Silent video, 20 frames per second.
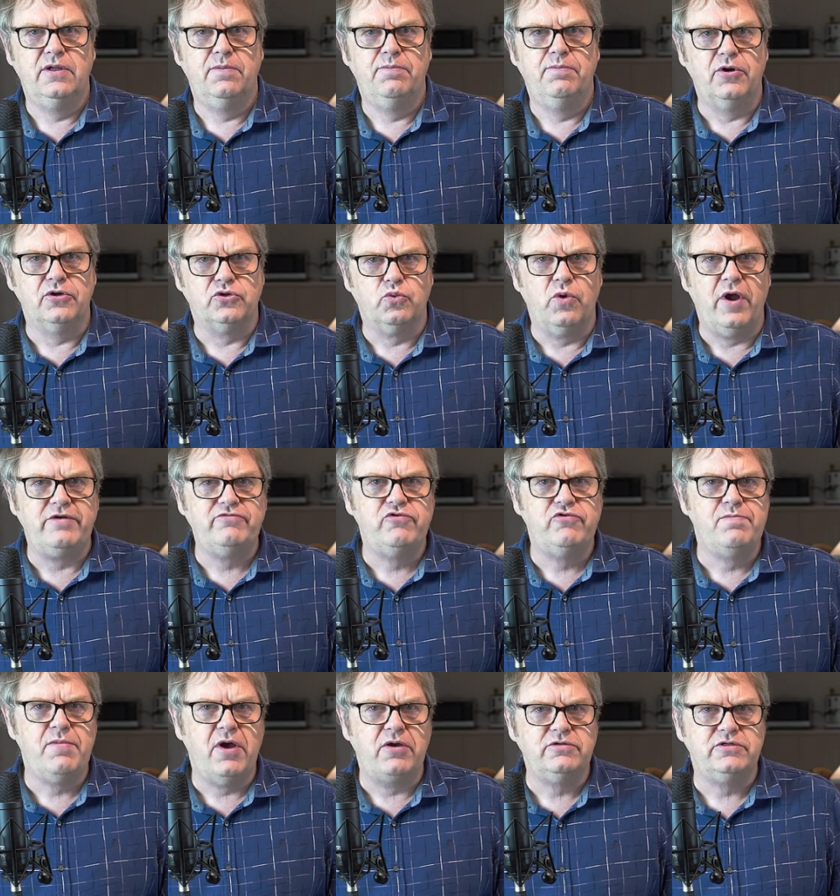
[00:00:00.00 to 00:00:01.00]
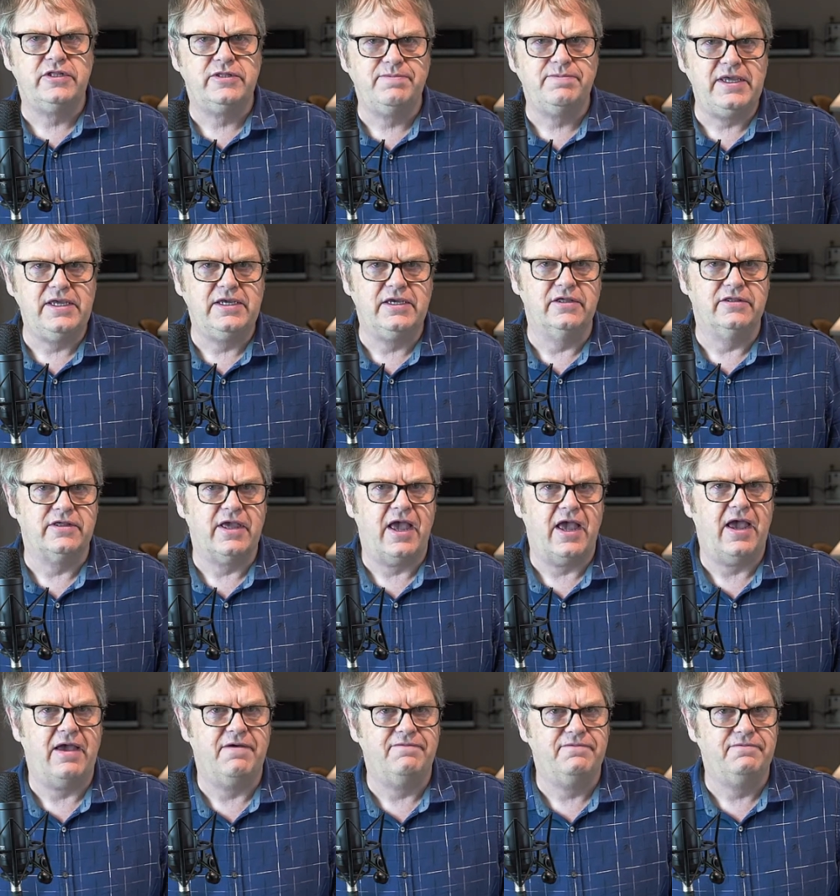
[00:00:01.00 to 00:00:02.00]
But when remote speakers
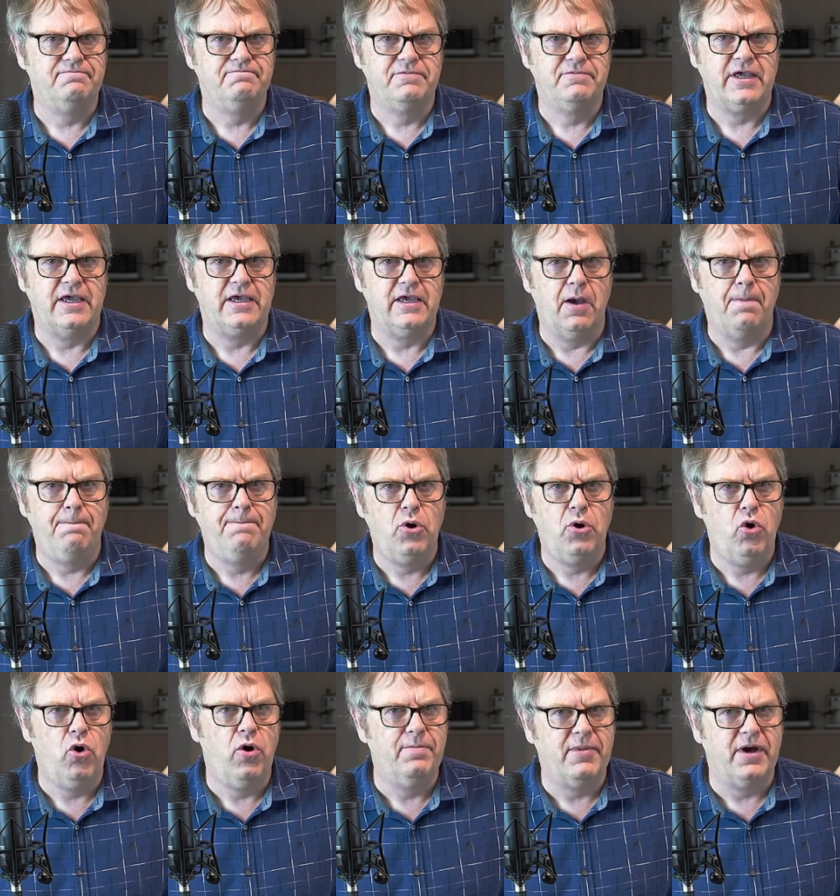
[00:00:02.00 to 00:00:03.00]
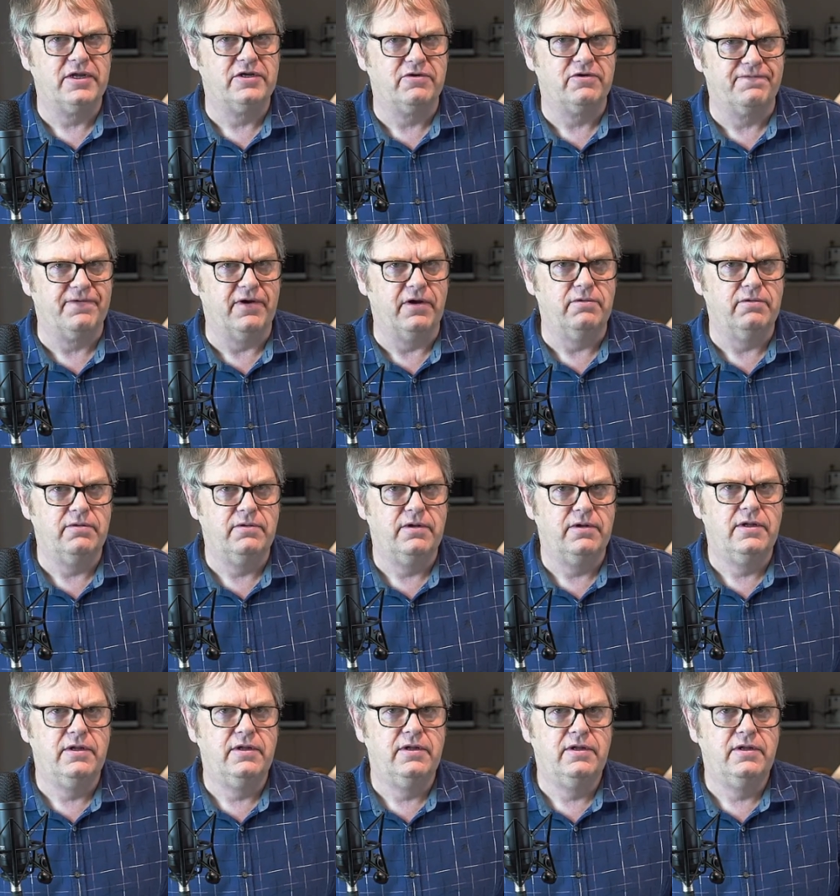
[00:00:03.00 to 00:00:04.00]
have, say, a poor microphone,
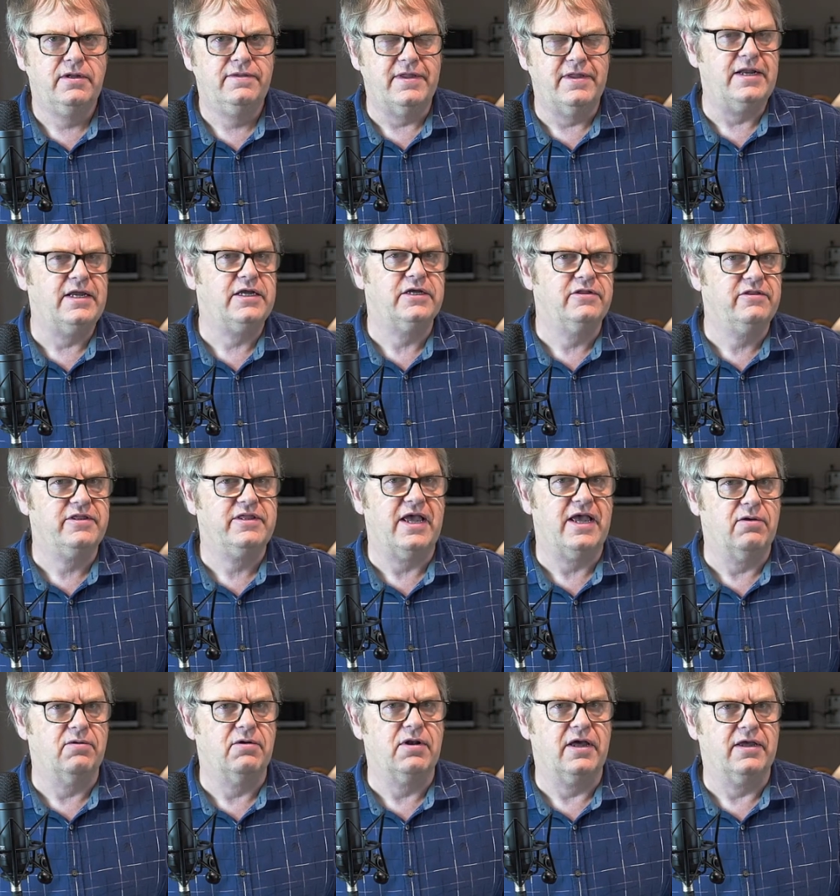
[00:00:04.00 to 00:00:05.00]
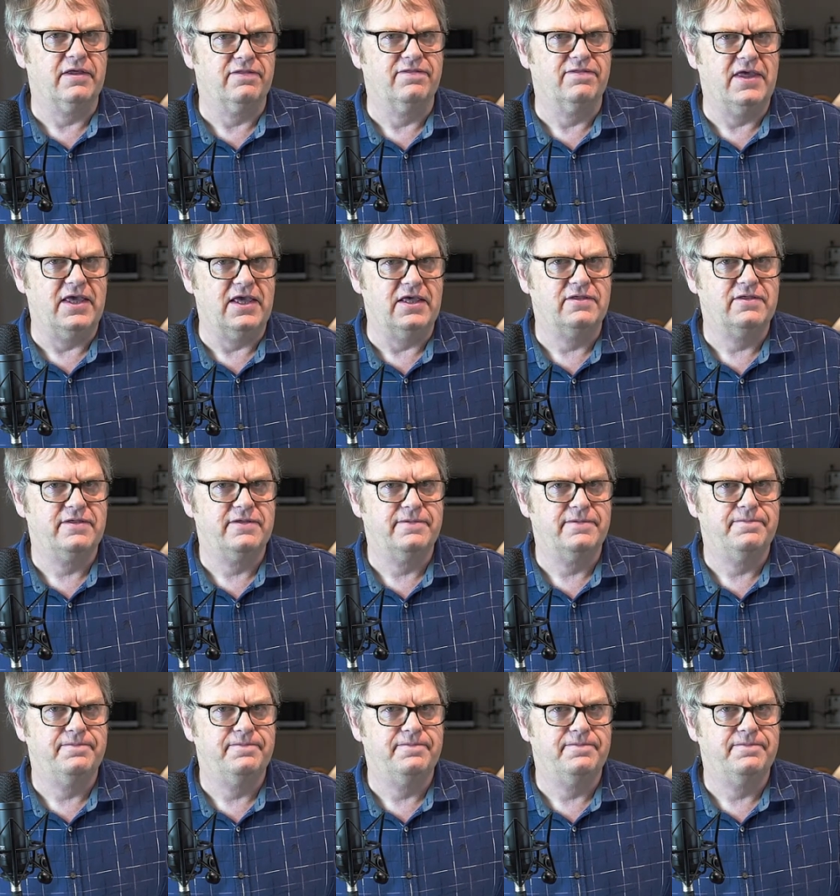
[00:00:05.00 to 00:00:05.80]
then it can sound like this.